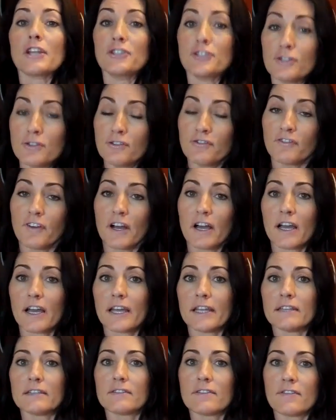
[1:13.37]
I do
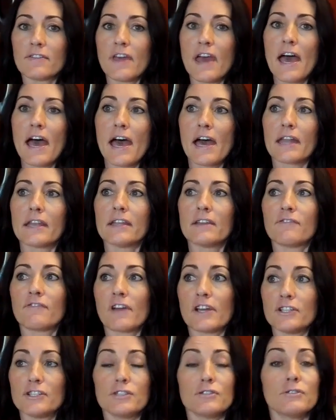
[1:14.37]
find that
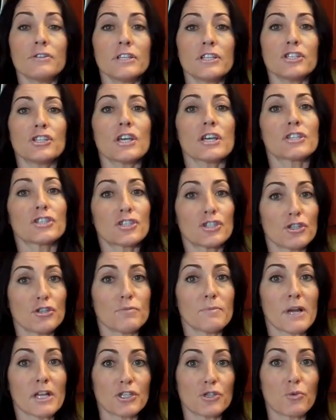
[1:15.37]
if I do ingest
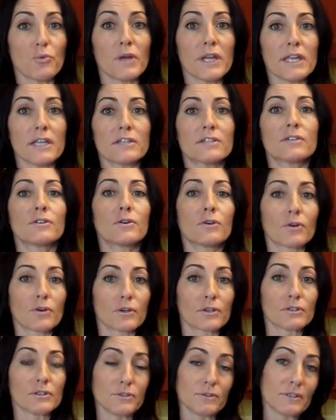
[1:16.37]
too much wheat
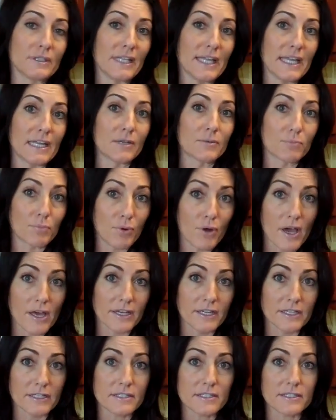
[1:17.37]
or gluten-laden
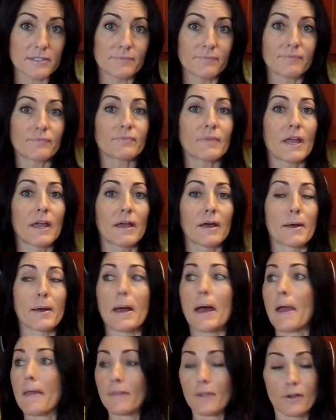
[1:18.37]
products,
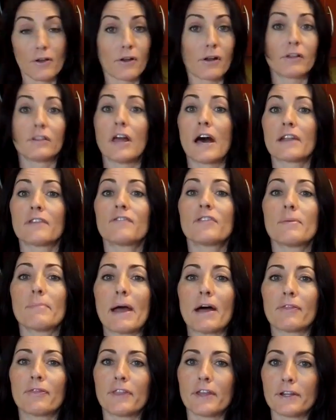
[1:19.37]
and there are a lot of them
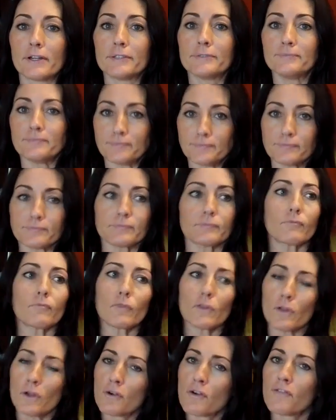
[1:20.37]
out there,
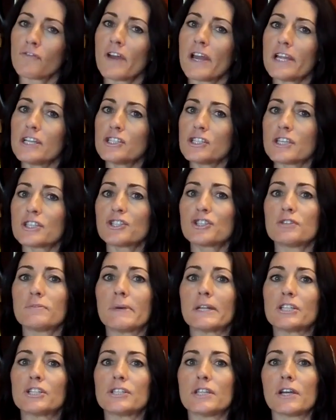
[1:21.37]
or if I ingest too
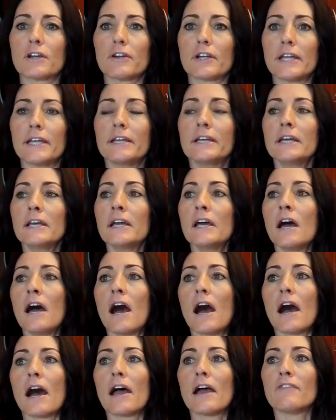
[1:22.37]
much dairy,
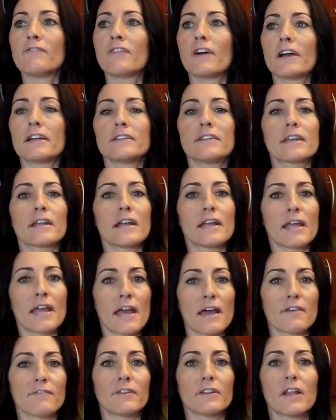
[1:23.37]
I find that I
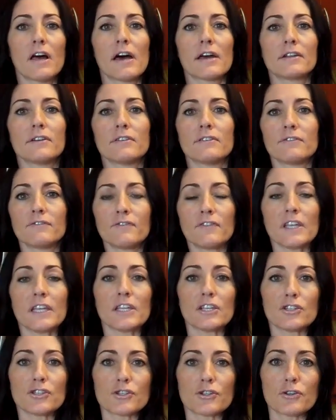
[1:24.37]
have a lot of
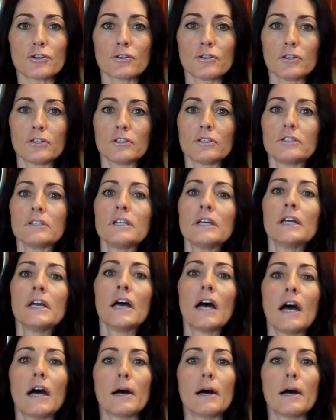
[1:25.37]
internal